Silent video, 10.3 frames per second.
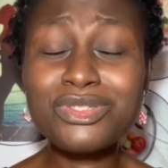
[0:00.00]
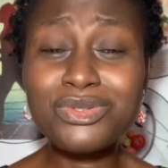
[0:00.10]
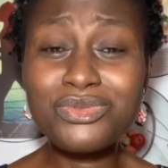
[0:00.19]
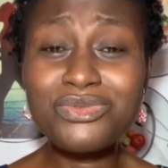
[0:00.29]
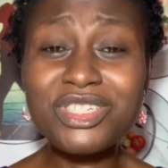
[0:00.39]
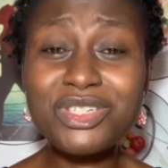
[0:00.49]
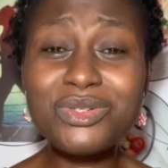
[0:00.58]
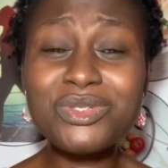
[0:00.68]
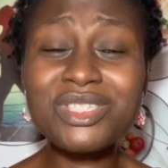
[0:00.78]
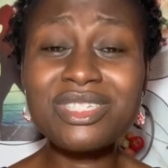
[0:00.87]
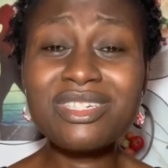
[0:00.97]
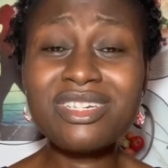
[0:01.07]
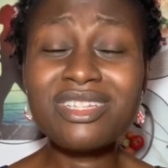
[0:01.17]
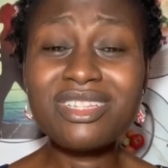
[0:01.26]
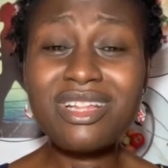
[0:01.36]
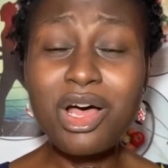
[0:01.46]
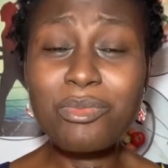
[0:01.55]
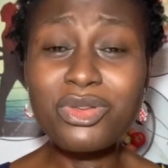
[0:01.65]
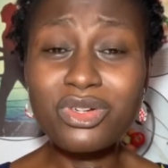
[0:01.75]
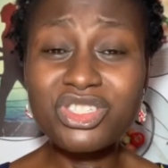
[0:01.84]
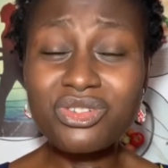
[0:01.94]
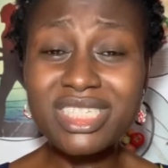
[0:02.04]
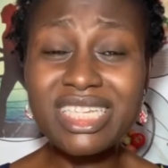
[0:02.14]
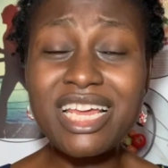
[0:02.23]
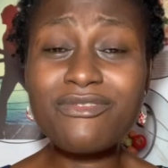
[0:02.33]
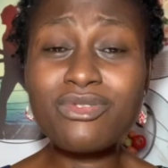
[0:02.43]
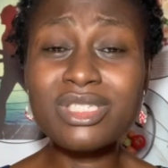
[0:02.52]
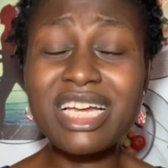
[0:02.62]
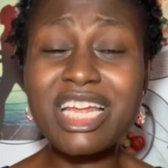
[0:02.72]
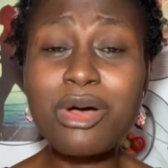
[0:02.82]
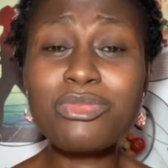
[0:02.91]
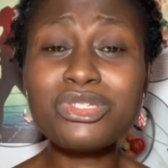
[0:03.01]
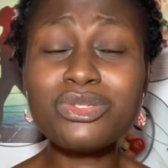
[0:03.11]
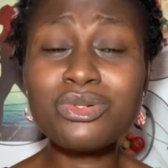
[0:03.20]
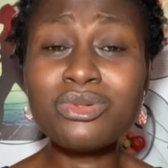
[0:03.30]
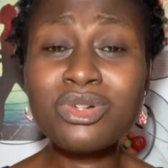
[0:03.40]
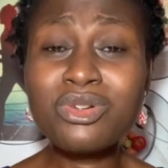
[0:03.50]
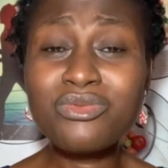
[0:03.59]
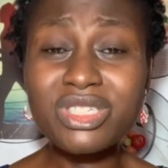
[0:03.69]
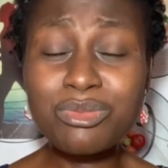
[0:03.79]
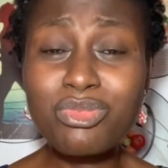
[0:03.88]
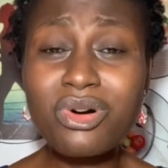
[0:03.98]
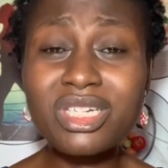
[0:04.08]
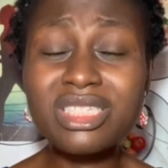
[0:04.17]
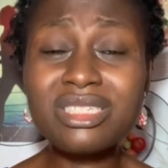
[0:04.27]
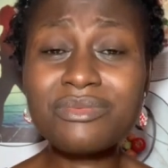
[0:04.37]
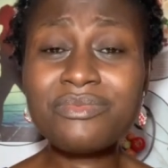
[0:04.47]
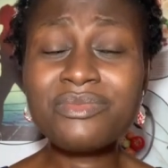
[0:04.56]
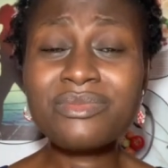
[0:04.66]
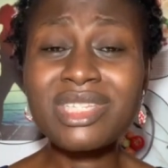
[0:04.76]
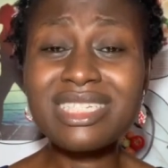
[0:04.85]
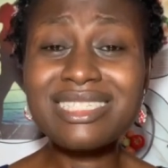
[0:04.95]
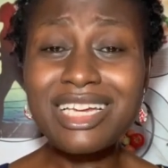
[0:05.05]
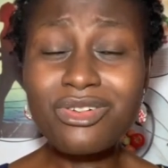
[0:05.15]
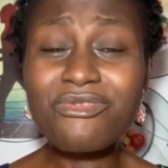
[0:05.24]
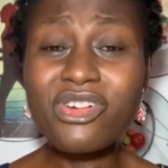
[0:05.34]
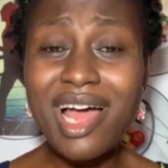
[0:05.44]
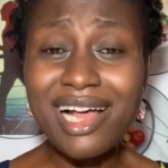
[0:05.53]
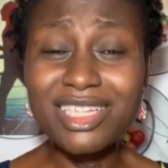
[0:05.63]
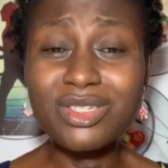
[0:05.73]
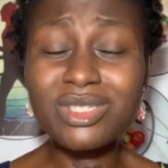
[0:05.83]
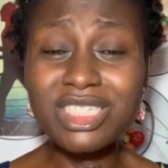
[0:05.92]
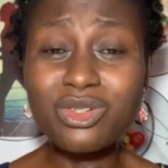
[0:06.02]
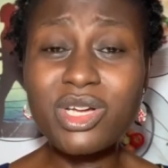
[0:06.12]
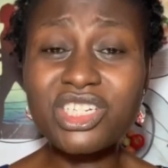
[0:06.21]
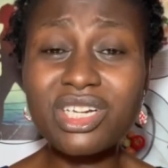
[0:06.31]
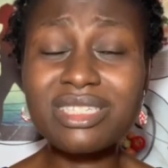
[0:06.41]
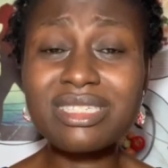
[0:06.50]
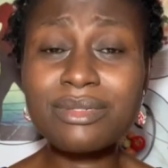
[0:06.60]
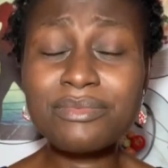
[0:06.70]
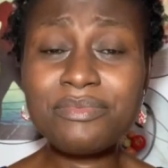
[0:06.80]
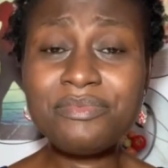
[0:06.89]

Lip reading: to reduce your stress levels and help you to respond instead of react to situations